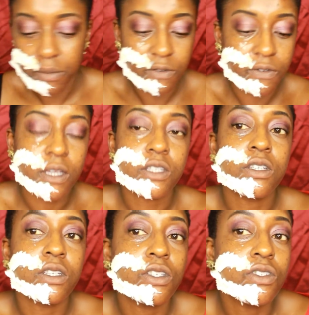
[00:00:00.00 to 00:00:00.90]

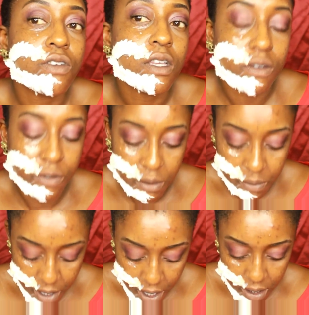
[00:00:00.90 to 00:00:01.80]
perfectionist straight off the
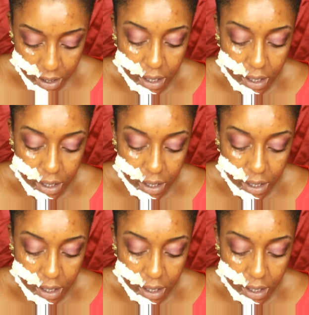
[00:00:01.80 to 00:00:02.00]
bat.